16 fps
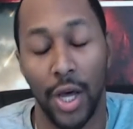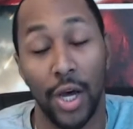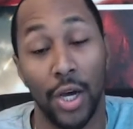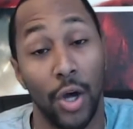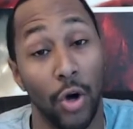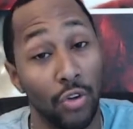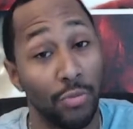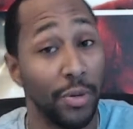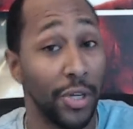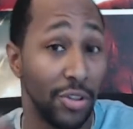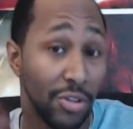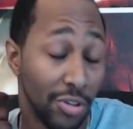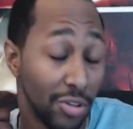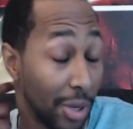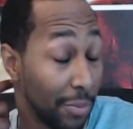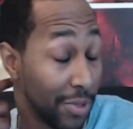
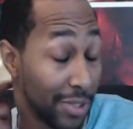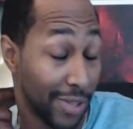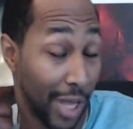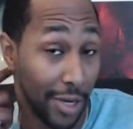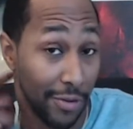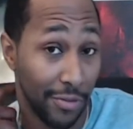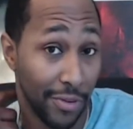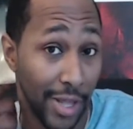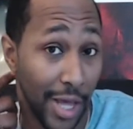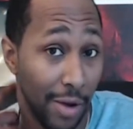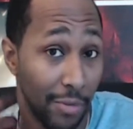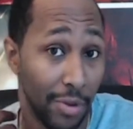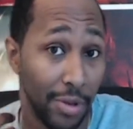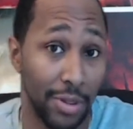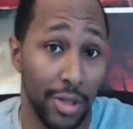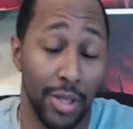Ghostbusters, I'm excited for that
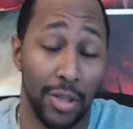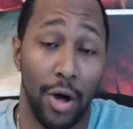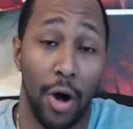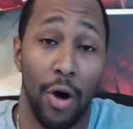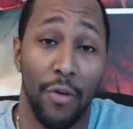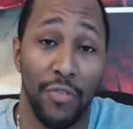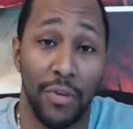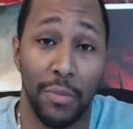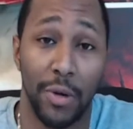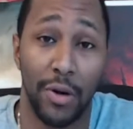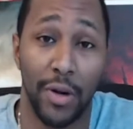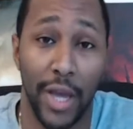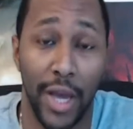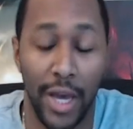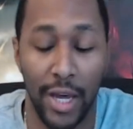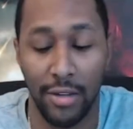with the all-female
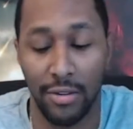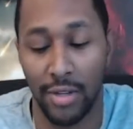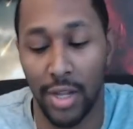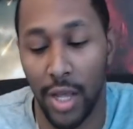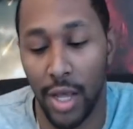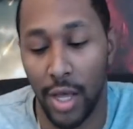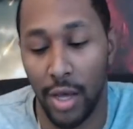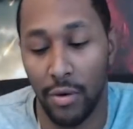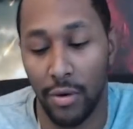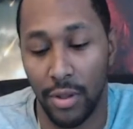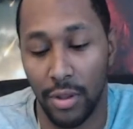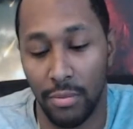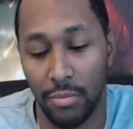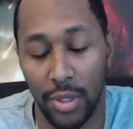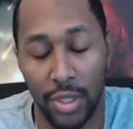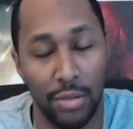cast with
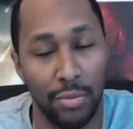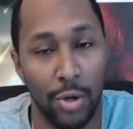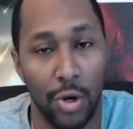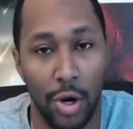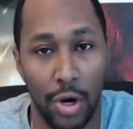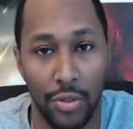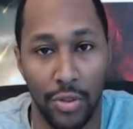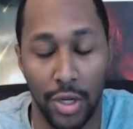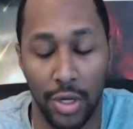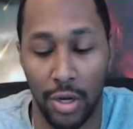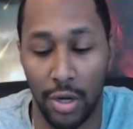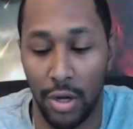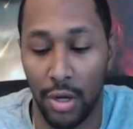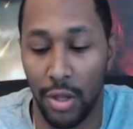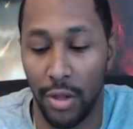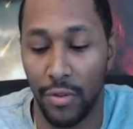Melissa McCarthy and
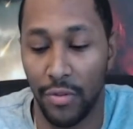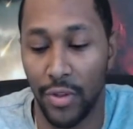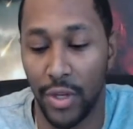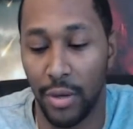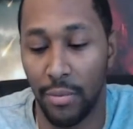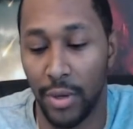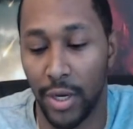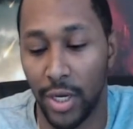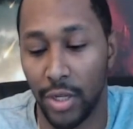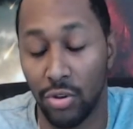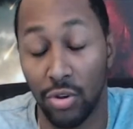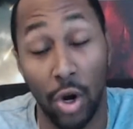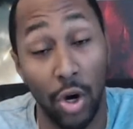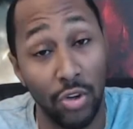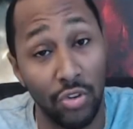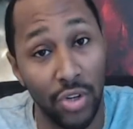all of them.
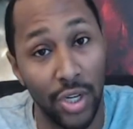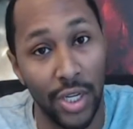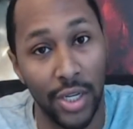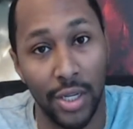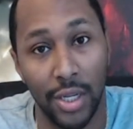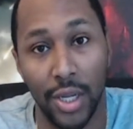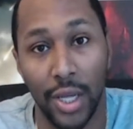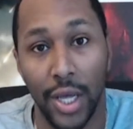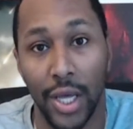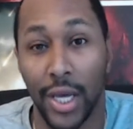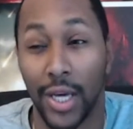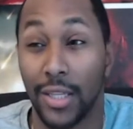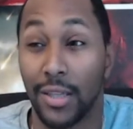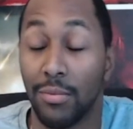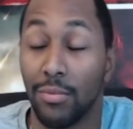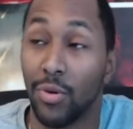Star Trek,
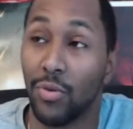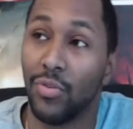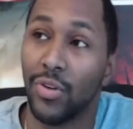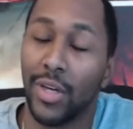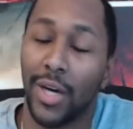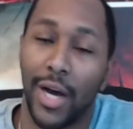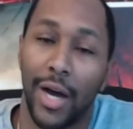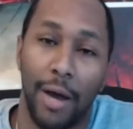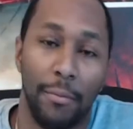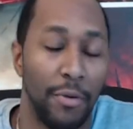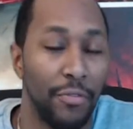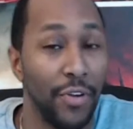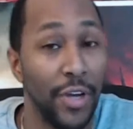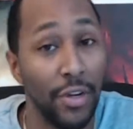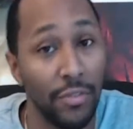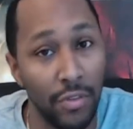it's a movie. I'm a
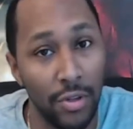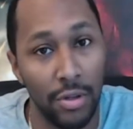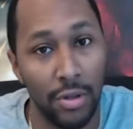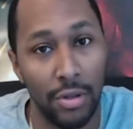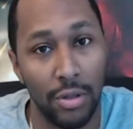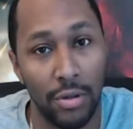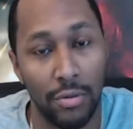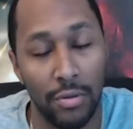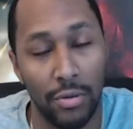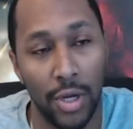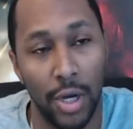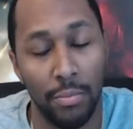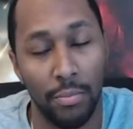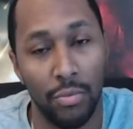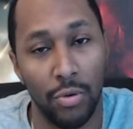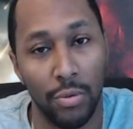fan of the
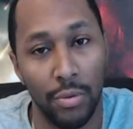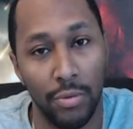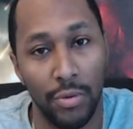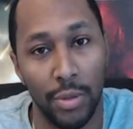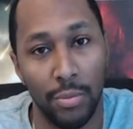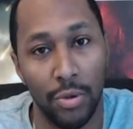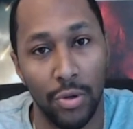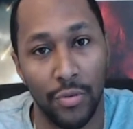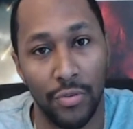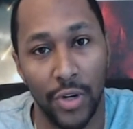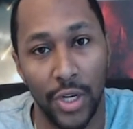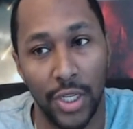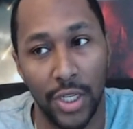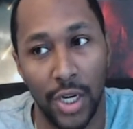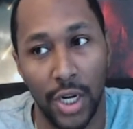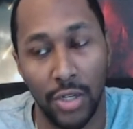rebooted
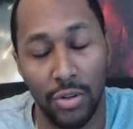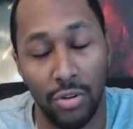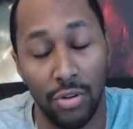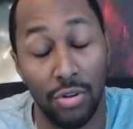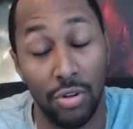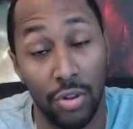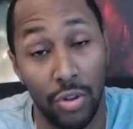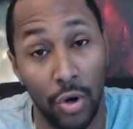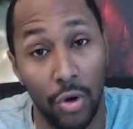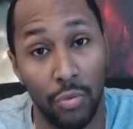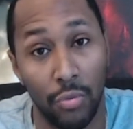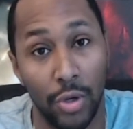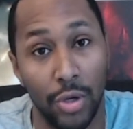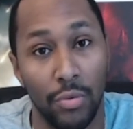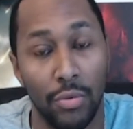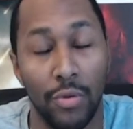franchise, so this is the third
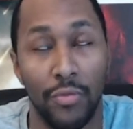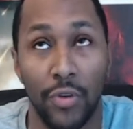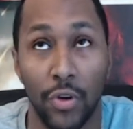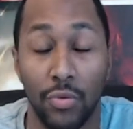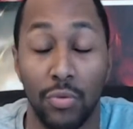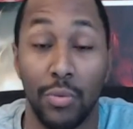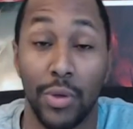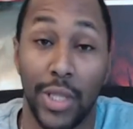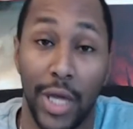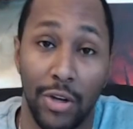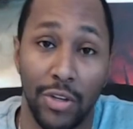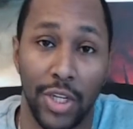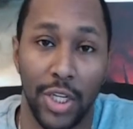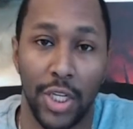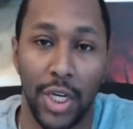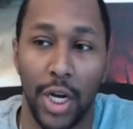one, the first one without
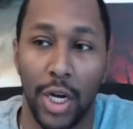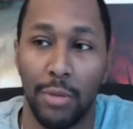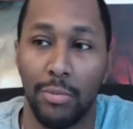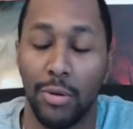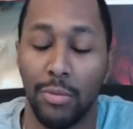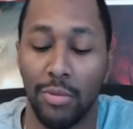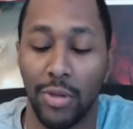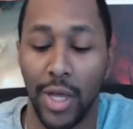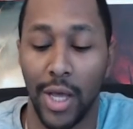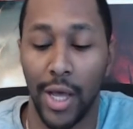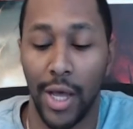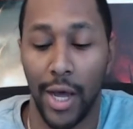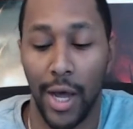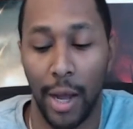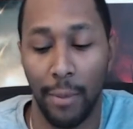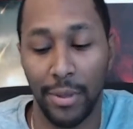J.J. Abrams.
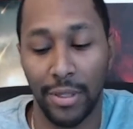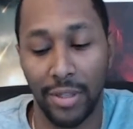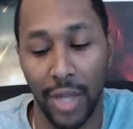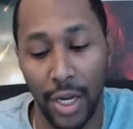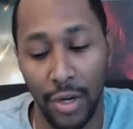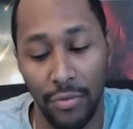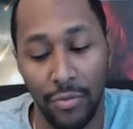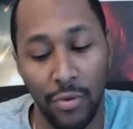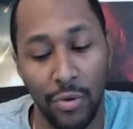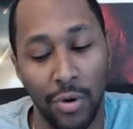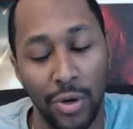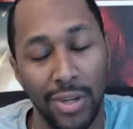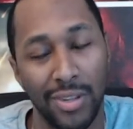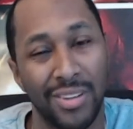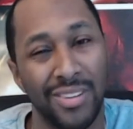I'm excited for it.